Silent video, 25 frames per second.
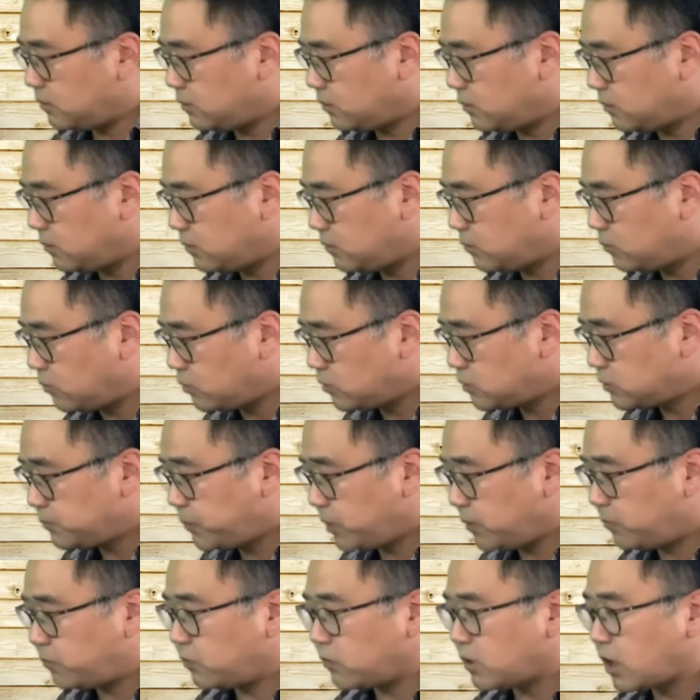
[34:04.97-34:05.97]
those
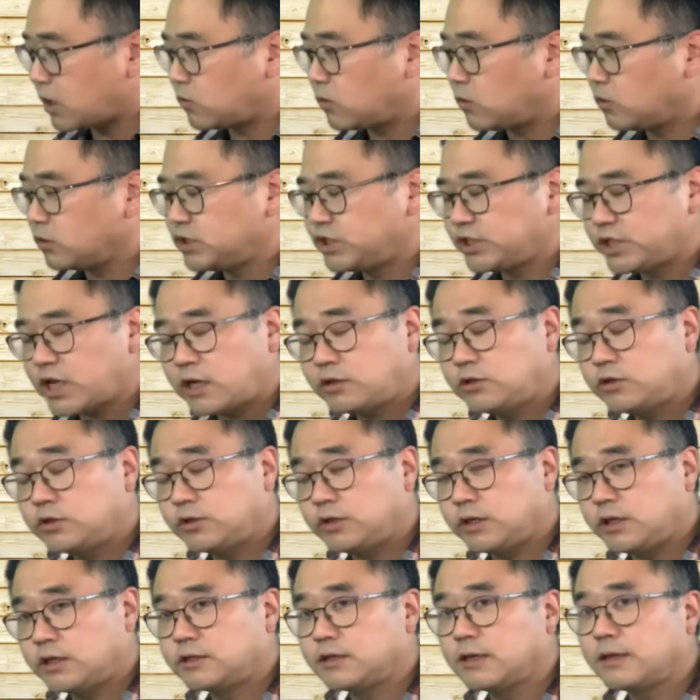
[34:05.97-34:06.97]
people are called
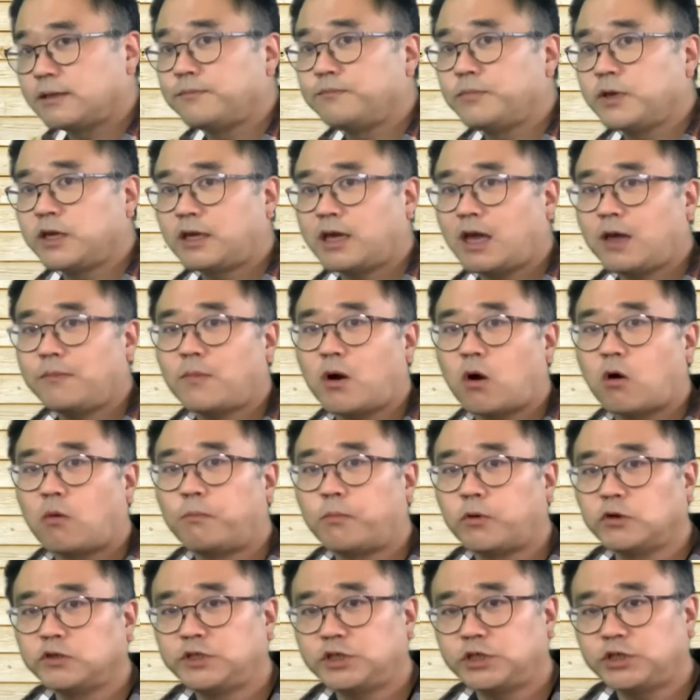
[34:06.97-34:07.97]
Sadducees and became an
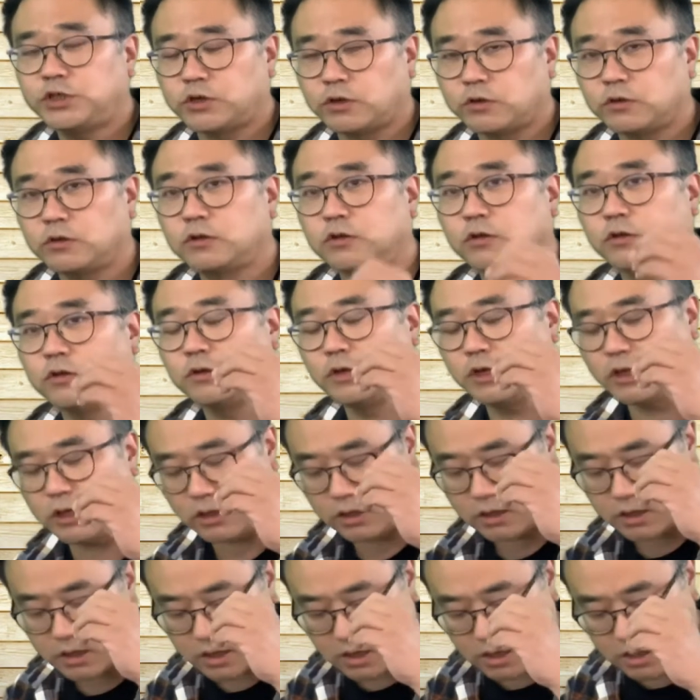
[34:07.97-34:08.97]
opposition to the
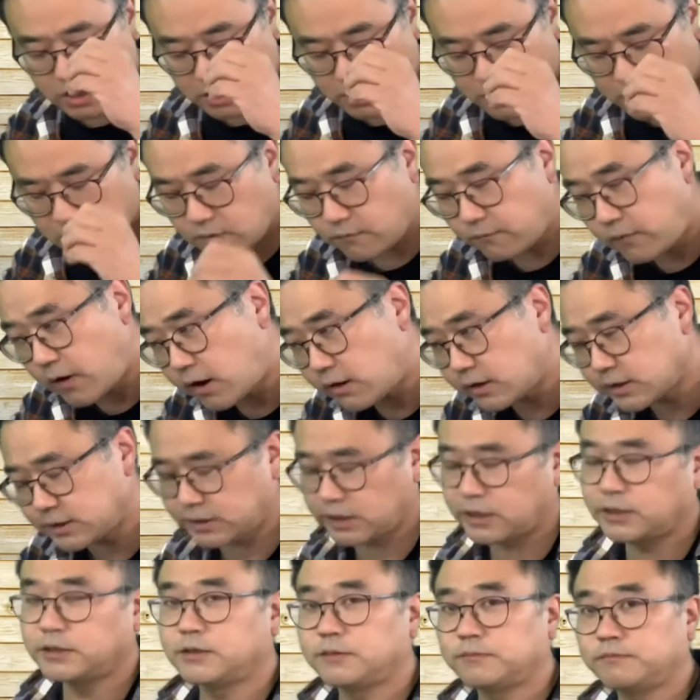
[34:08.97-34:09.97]

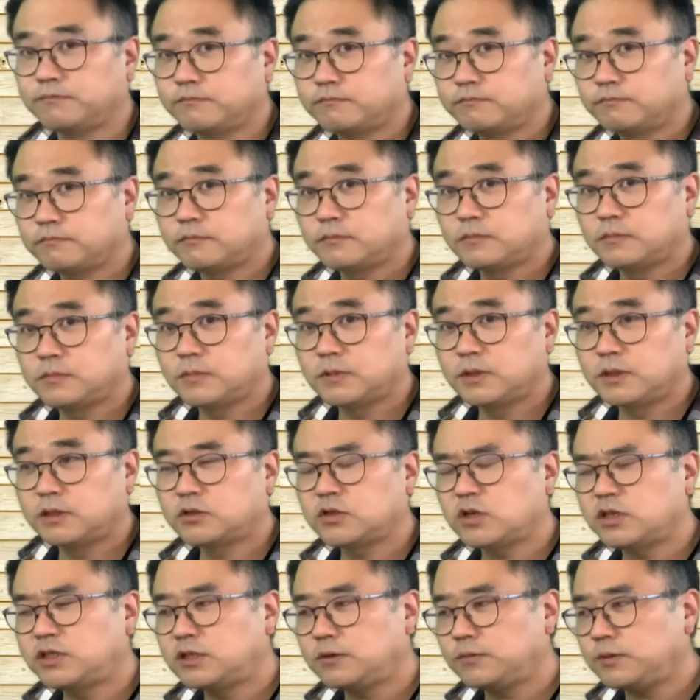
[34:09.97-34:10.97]
Pharisees. So
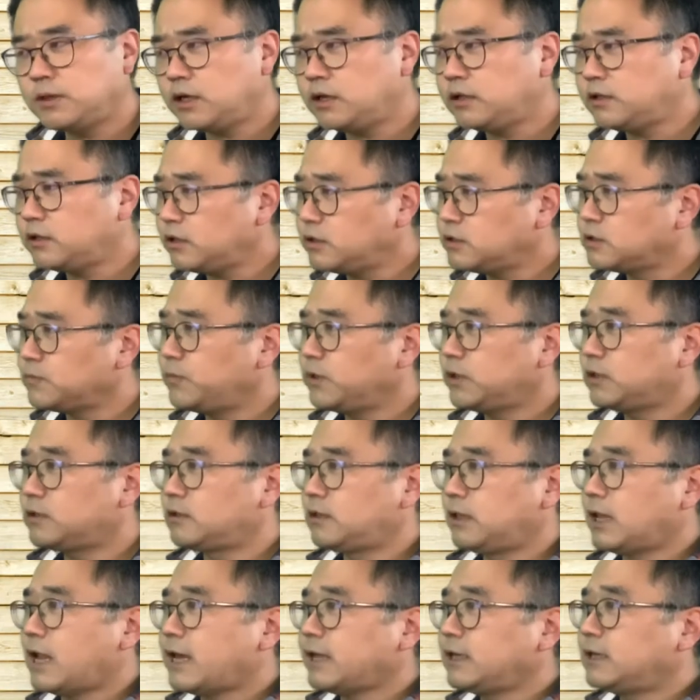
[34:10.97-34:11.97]
it is a bit
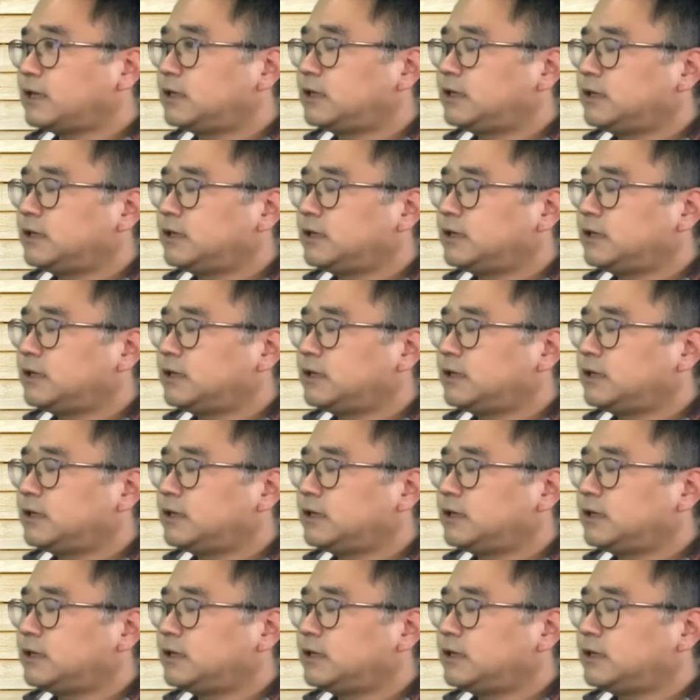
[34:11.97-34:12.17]
like